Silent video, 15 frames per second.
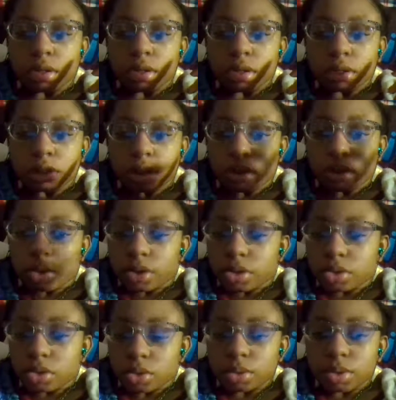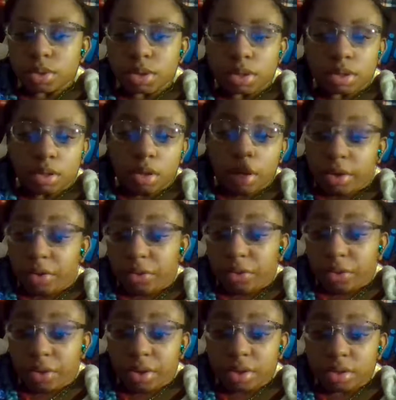Because anger issues, it's a lot
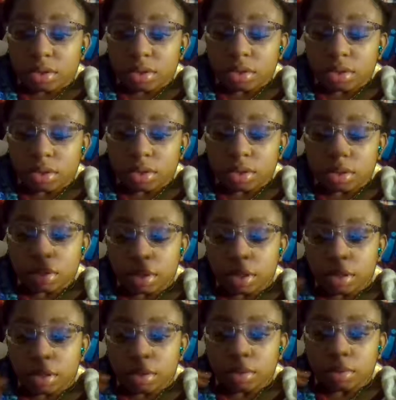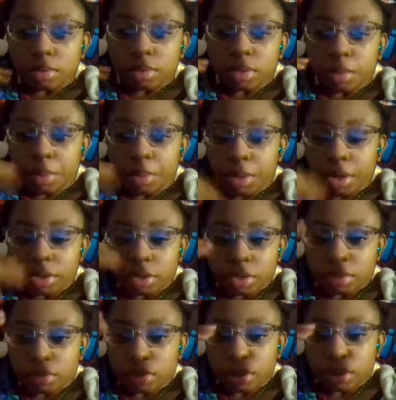different than
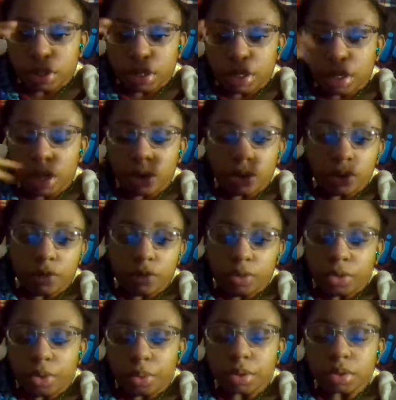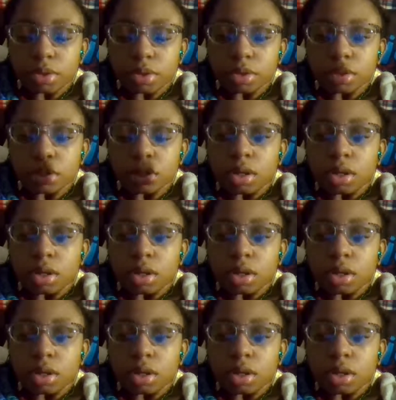depression and getting angry for no reason.